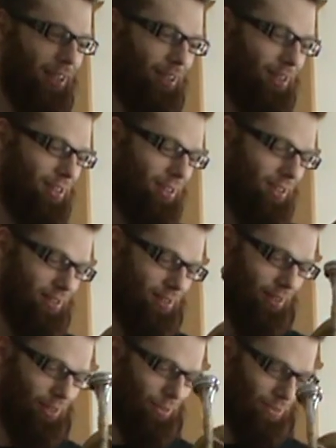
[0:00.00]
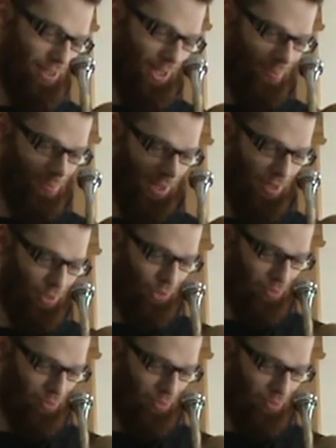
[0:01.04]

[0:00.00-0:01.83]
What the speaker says: It's, I don't know, 10 pounds